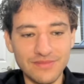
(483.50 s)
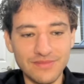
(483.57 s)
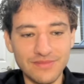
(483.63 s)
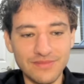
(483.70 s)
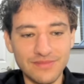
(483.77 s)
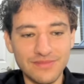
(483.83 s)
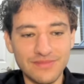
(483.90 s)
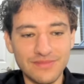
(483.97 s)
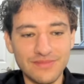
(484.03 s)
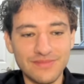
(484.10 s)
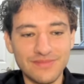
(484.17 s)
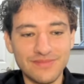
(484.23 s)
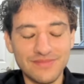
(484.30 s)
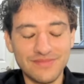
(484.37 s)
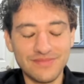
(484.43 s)

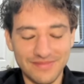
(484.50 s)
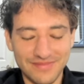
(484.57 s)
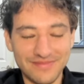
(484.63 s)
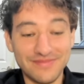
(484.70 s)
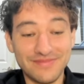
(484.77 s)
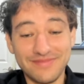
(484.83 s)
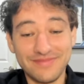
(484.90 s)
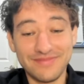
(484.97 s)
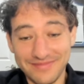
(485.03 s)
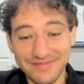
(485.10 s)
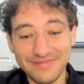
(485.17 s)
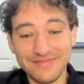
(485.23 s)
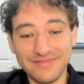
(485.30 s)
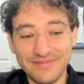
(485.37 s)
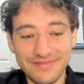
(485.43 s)

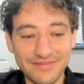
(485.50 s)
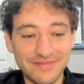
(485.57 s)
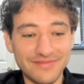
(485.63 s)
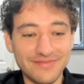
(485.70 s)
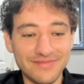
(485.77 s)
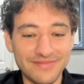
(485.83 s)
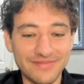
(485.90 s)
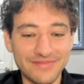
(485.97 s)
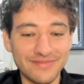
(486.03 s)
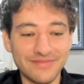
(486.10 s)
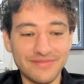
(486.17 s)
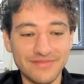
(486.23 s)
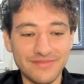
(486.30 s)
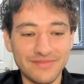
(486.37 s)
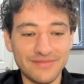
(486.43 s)

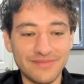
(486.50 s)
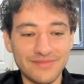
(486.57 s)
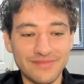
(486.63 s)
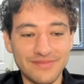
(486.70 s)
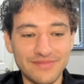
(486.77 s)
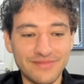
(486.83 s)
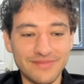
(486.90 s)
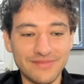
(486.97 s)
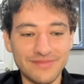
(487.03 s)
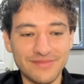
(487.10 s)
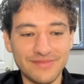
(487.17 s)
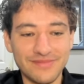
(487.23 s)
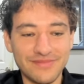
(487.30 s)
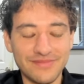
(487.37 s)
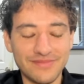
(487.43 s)

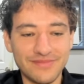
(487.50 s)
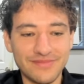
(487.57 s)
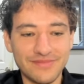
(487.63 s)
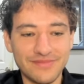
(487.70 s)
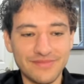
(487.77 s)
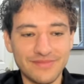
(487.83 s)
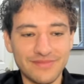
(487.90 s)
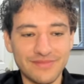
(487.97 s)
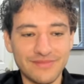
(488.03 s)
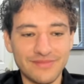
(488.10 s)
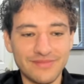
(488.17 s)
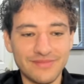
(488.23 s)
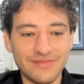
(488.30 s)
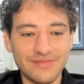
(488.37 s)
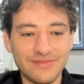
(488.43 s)

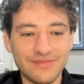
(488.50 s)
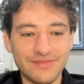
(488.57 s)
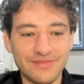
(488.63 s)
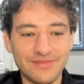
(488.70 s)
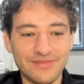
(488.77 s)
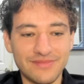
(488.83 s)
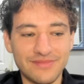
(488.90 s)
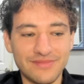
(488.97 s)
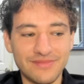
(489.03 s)
(not speaking)